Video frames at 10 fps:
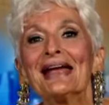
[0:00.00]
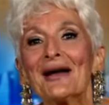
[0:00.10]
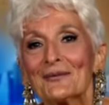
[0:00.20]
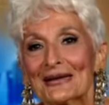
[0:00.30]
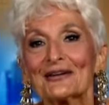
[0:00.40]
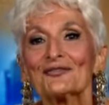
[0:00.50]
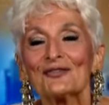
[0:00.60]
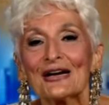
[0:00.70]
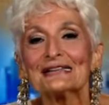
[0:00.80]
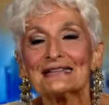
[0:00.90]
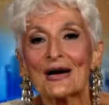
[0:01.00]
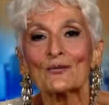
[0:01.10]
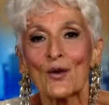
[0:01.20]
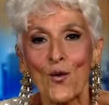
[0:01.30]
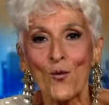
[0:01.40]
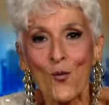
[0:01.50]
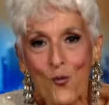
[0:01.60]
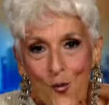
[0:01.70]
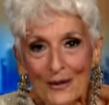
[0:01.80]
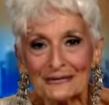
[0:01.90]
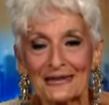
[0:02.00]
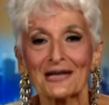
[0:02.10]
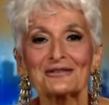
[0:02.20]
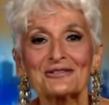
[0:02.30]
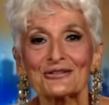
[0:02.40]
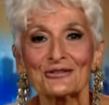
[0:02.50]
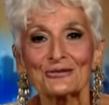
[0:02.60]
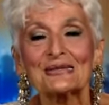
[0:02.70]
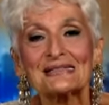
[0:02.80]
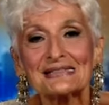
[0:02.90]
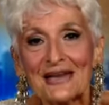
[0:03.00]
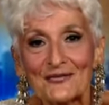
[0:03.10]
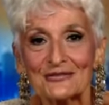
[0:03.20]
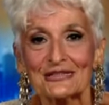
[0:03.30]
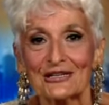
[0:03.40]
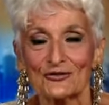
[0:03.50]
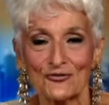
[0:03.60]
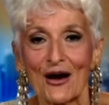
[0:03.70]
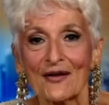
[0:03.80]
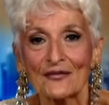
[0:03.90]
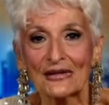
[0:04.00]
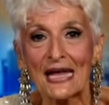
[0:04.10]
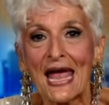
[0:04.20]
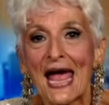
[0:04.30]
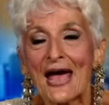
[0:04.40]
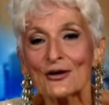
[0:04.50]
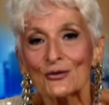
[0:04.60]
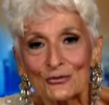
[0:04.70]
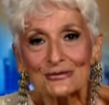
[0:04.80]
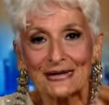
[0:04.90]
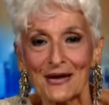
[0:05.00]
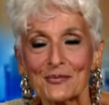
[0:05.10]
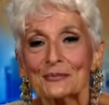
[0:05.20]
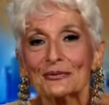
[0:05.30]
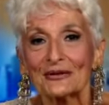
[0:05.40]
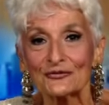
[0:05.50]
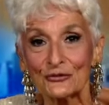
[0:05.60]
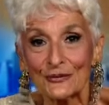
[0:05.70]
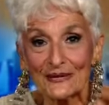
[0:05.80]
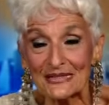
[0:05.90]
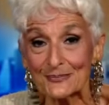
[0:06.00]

and we got to find out what constitutes safety in driving and who's capable of doing this.